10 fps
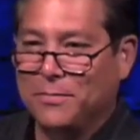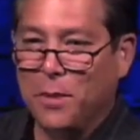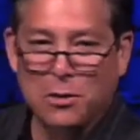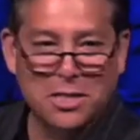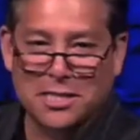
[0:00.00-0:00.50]

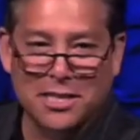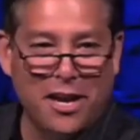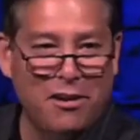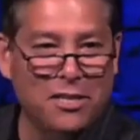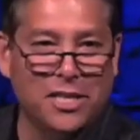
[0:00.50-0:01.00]
Moses and
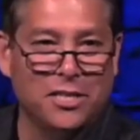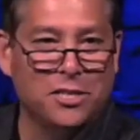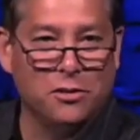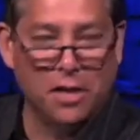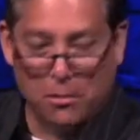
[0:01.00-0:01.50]
Aaron didn't
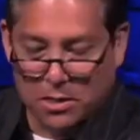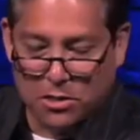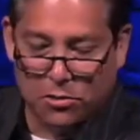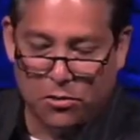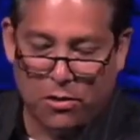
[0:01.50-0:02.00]
do it. It was the
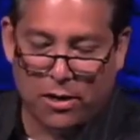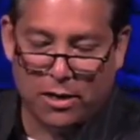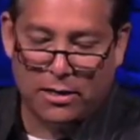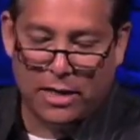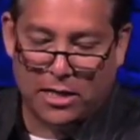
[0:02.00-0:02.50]

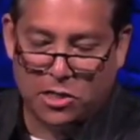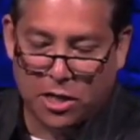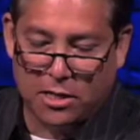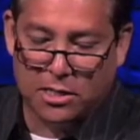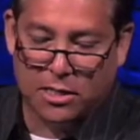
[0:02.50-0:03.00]
Lord that
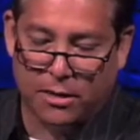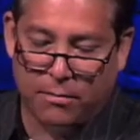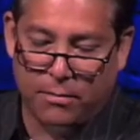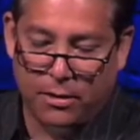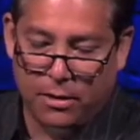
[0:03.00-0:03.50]
judged
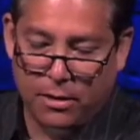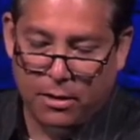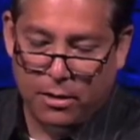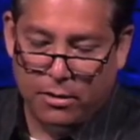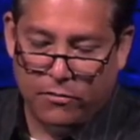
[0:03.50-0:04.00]
them
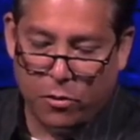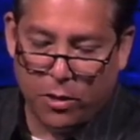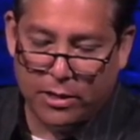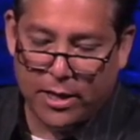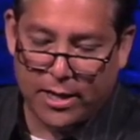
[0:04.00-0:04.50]
for
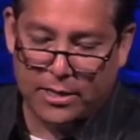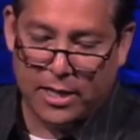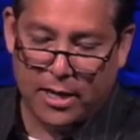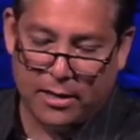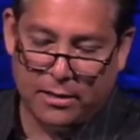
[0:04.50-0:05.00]
what they had
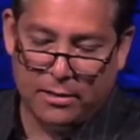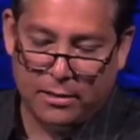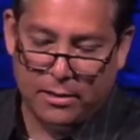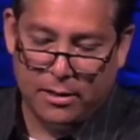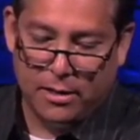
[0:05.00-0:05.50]
done.
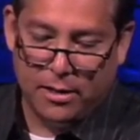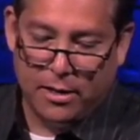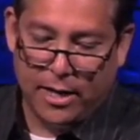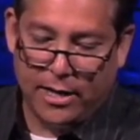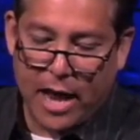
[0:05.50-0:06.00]

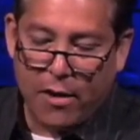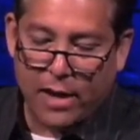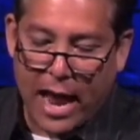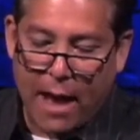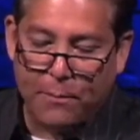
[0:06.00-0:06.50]
"And now it
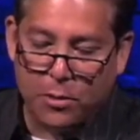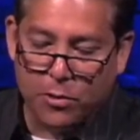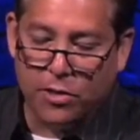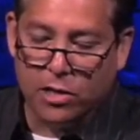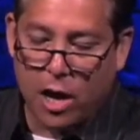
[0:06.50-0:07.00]
happened
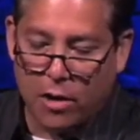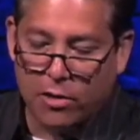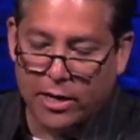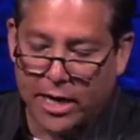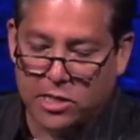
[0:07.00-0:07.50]
when the
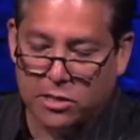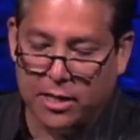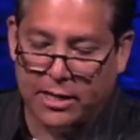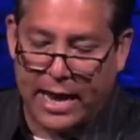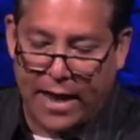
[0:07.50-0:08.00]
congregation
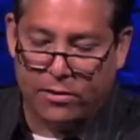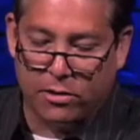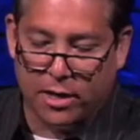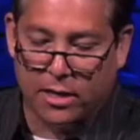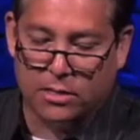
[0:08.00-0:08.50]
had gathered
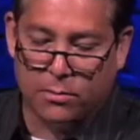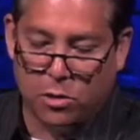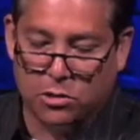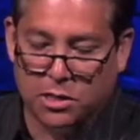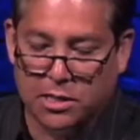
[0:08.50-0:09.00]
against
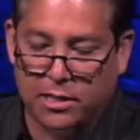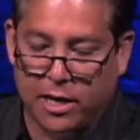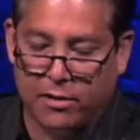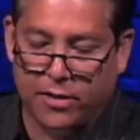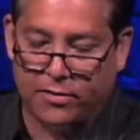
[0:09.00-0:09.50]
Moses and
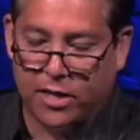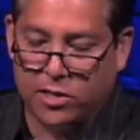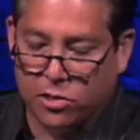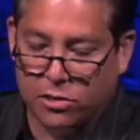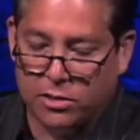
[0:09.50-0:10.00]
Aaron that they
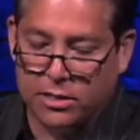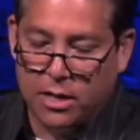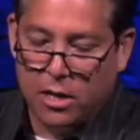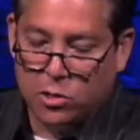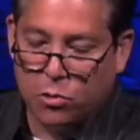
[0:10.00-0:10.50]
turned
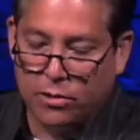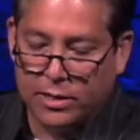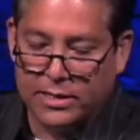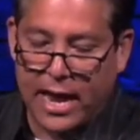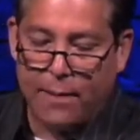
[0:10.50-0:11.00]
toward the
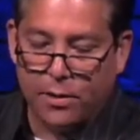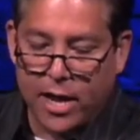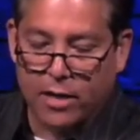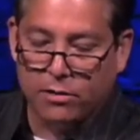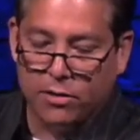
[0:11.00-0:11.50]

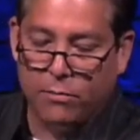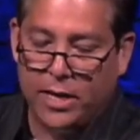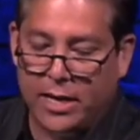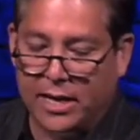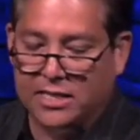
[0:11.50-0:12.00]
tabernacle of the
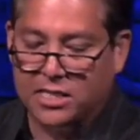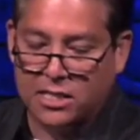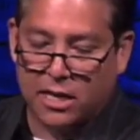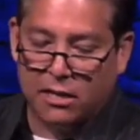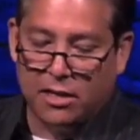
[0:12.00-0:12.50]
meeting, and
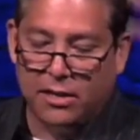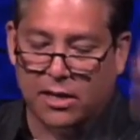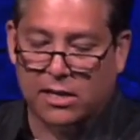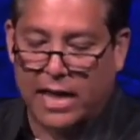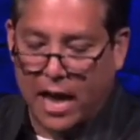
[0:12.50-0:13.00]
suddenly the
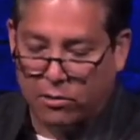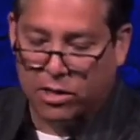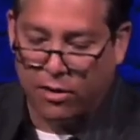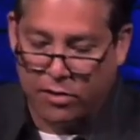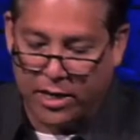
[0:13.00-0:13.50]
cloud
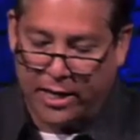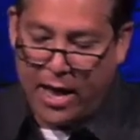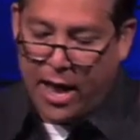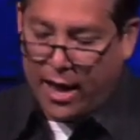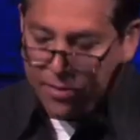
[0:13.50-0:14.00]
covered it,
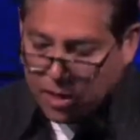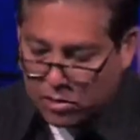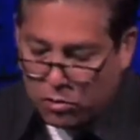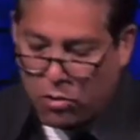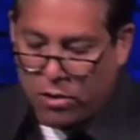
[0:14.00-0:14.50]
and the
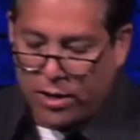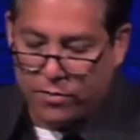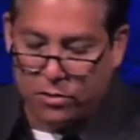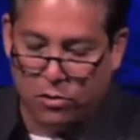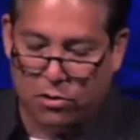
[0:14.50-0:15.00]
glory of
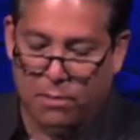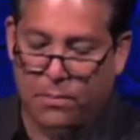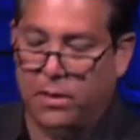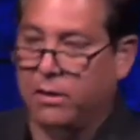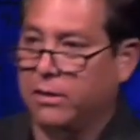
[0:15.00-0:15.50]
the Lord
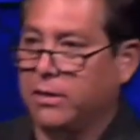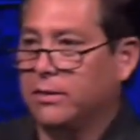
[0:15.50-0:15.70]
appeared."